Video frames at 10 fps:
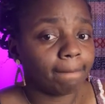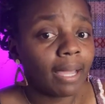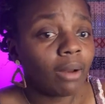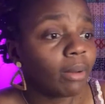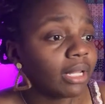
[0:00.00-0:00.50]

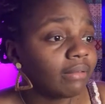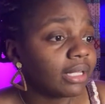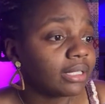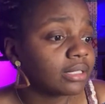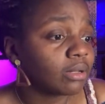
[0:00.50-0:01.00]
I don't want to live
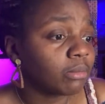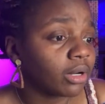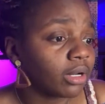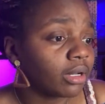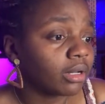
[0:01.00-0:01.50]
like this no
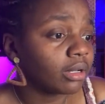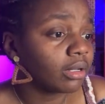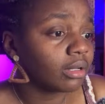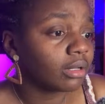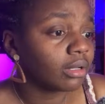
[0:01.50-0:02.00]
more.
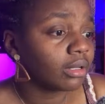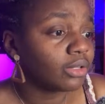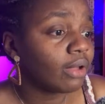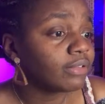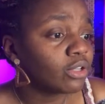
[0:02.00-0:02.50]

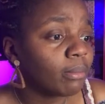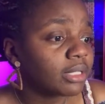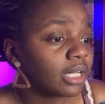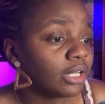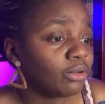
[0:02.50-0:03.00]
You have so much
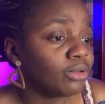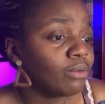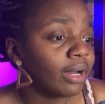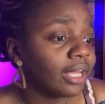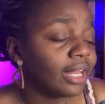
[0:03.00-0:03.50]
in you. You
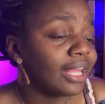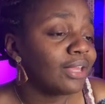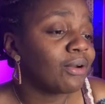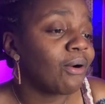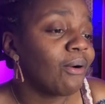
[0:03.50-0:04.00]
are getting in
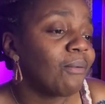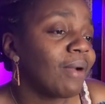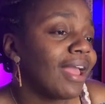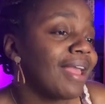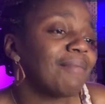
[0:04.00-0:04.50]
your own way.